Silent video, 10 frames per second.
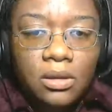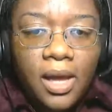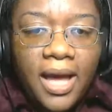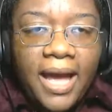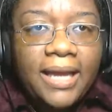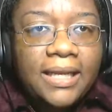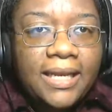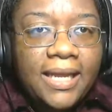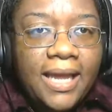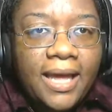Hi,
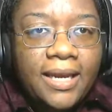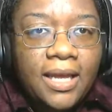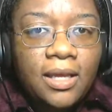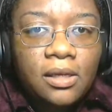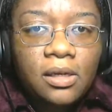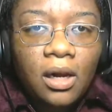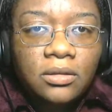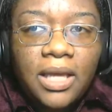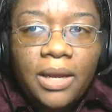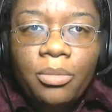Liliana.
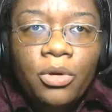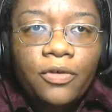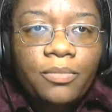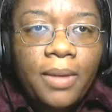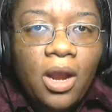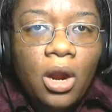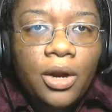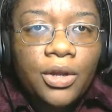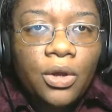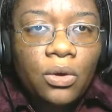They removed my
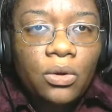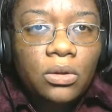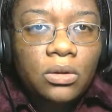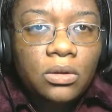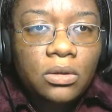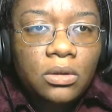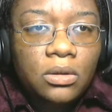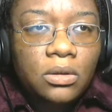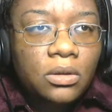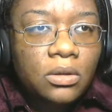article.
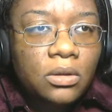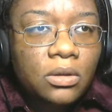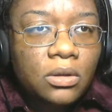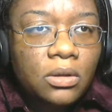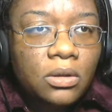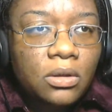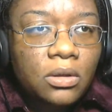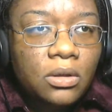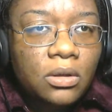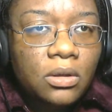
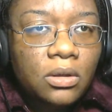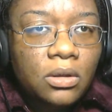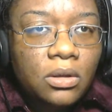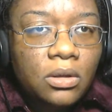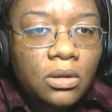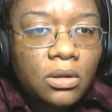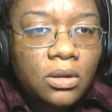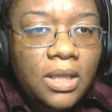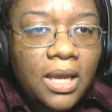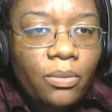
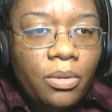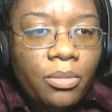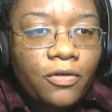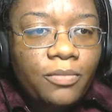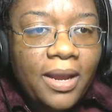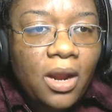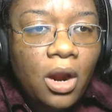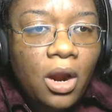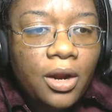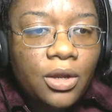They removed my
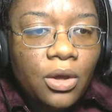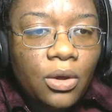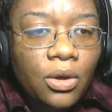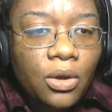article.